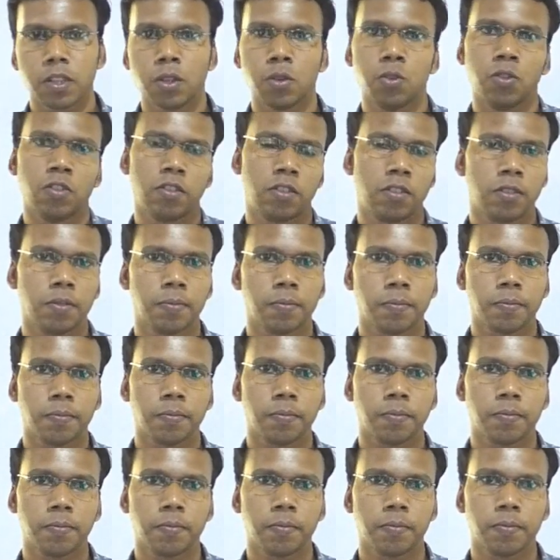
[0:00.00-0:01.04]
goods.
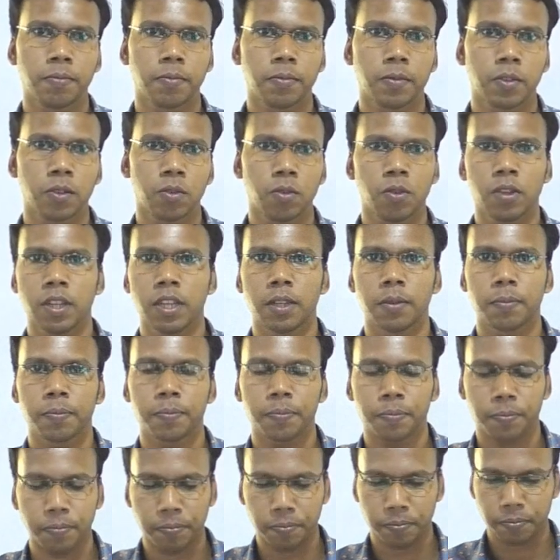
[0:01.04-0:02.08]
Okay.
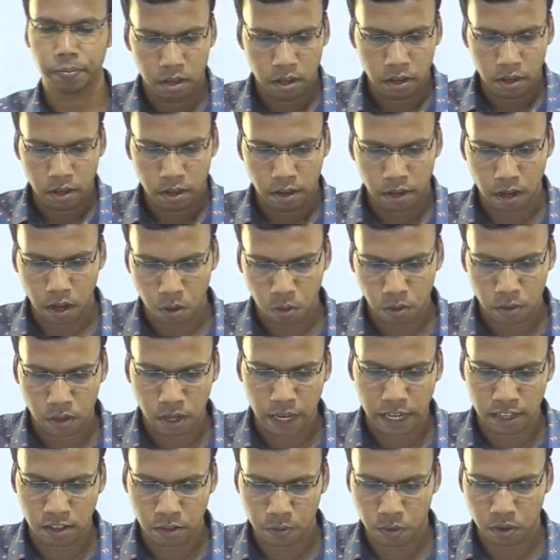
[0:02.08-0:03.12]
Now, the
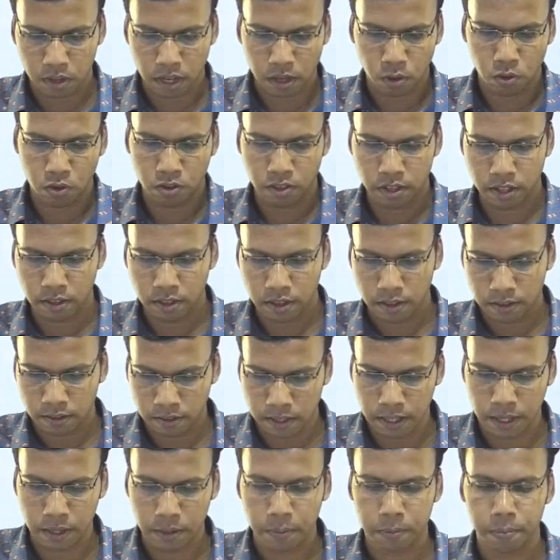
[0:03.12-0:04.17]
answer for that question is
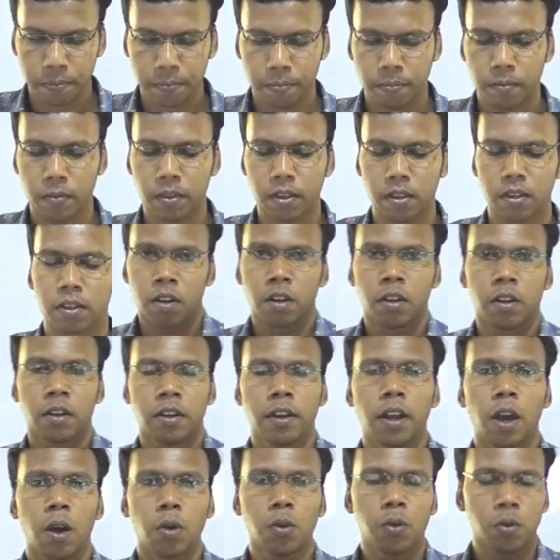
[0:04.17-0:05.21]
C.
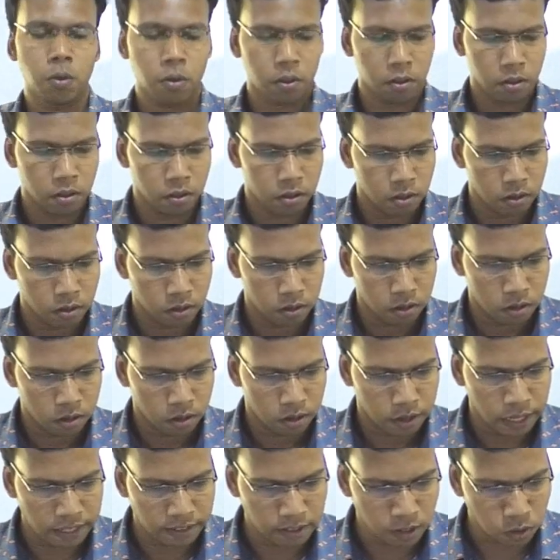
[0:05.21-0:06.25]
Now,
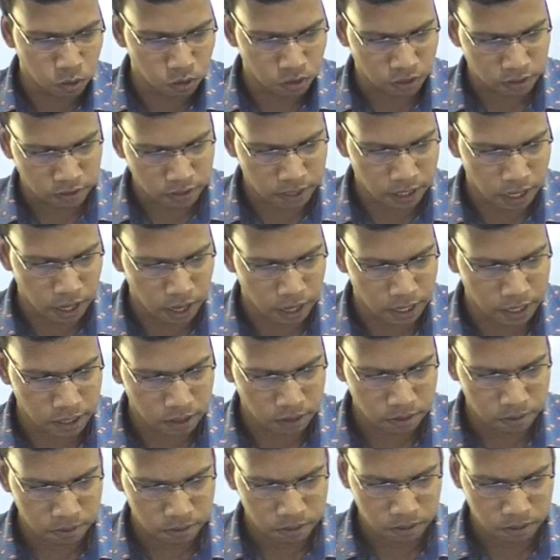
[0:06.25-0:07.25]
next question is regarding